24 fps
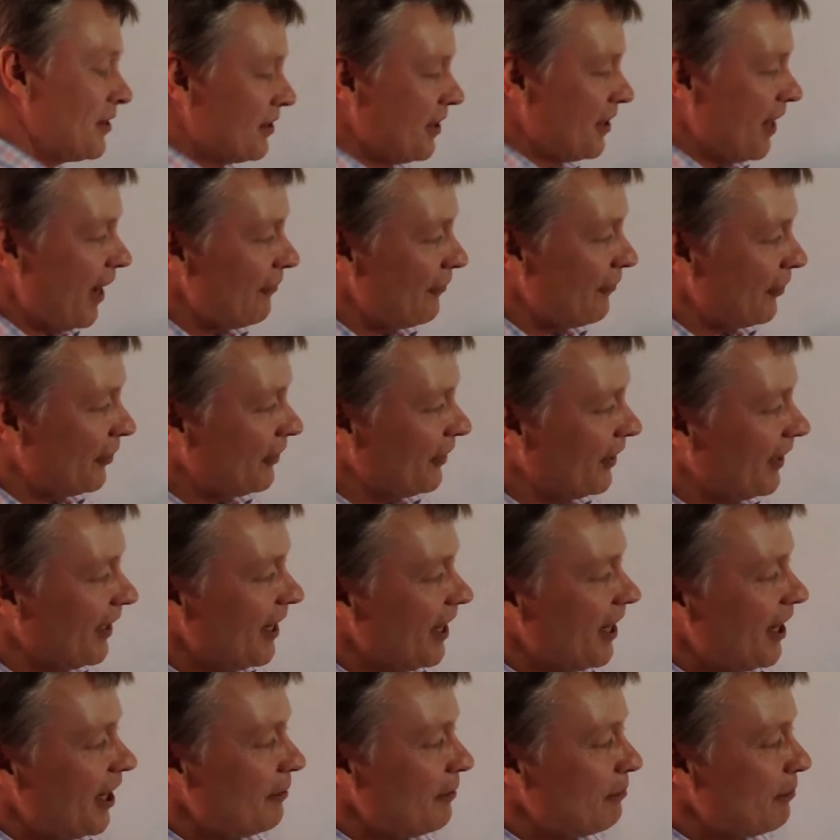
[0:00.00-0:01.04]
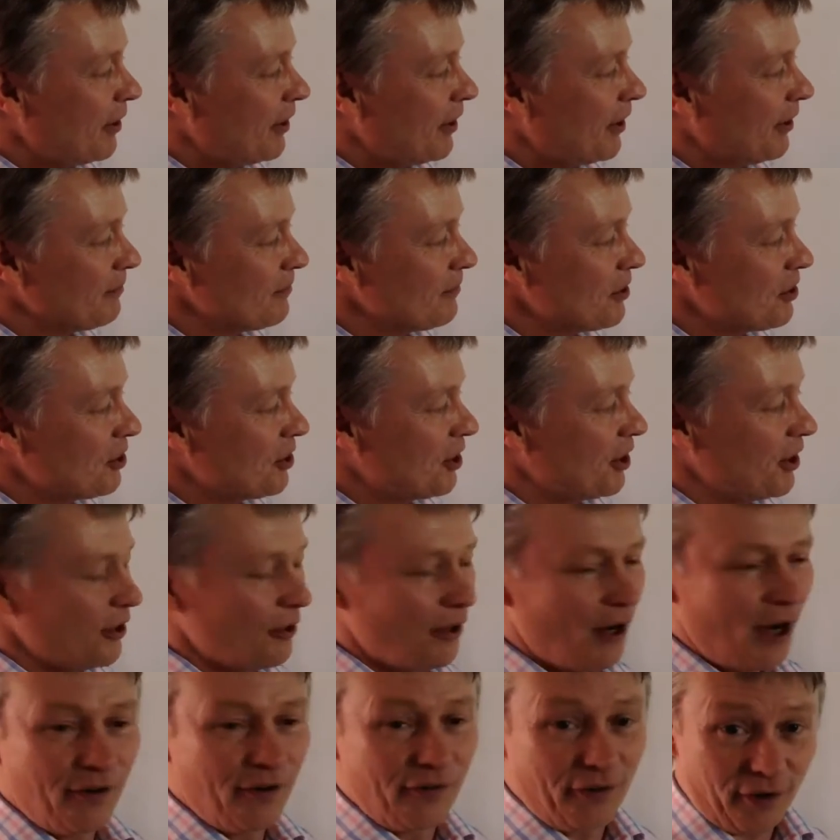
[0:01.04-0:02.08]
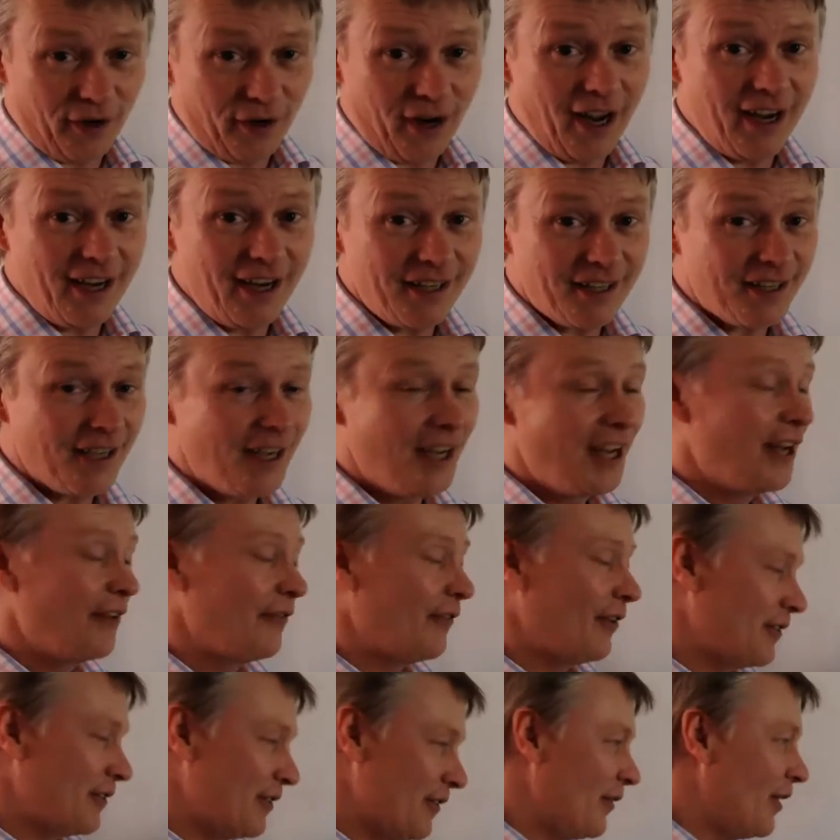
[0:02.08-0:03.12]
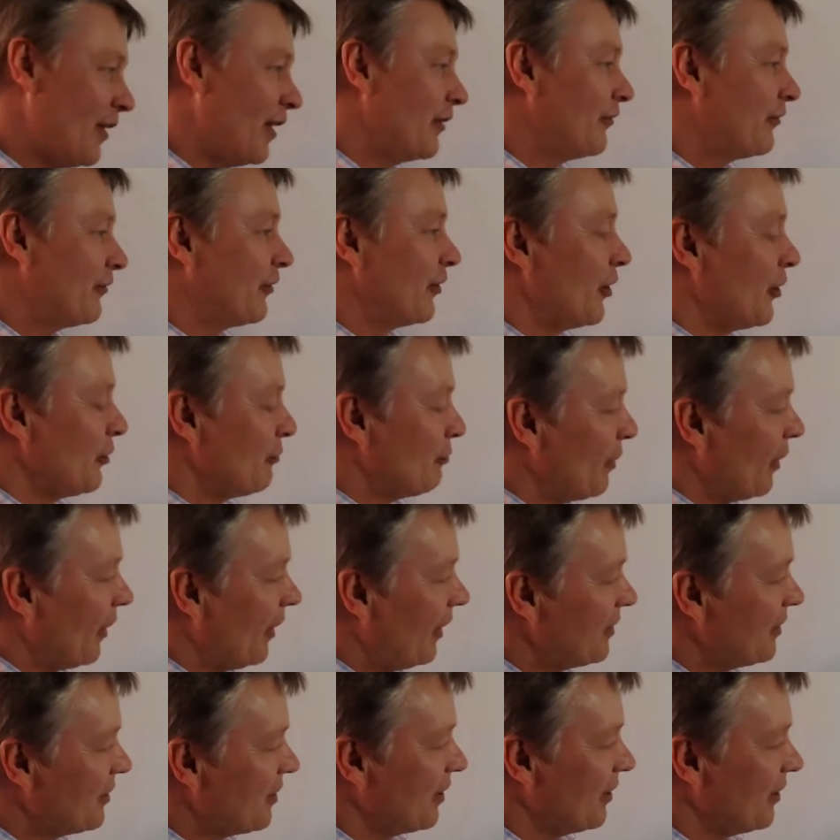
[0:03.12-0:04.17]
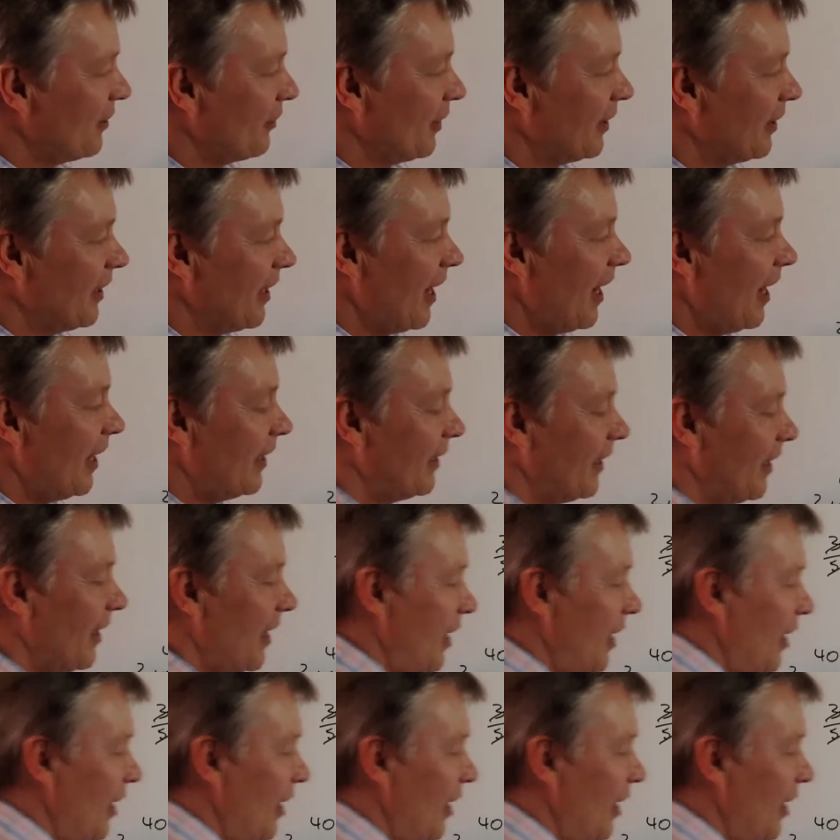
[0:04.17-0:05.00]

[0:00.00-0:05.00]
7, it becomes 2 over 8. If I divide through by 2 again,